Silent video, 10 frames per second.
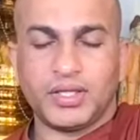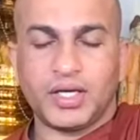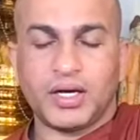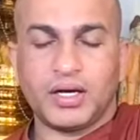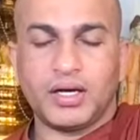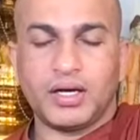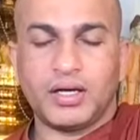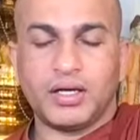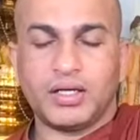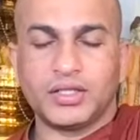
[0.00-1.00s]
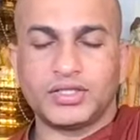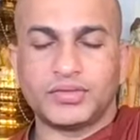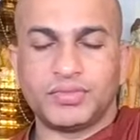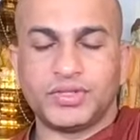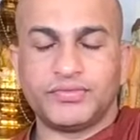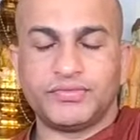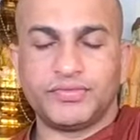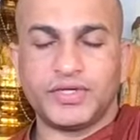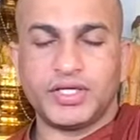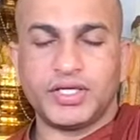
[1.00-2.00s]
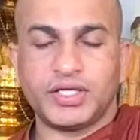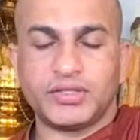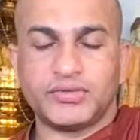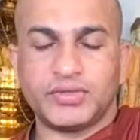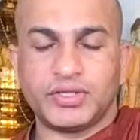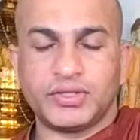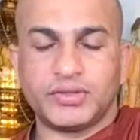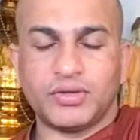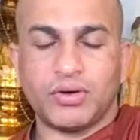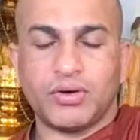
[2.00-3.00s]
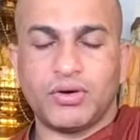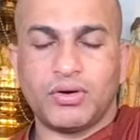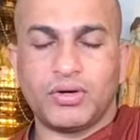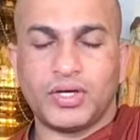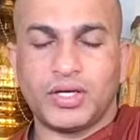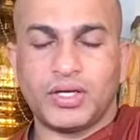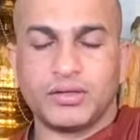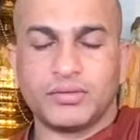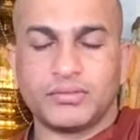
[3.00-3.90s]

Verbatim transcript: their hearts be filled with joy.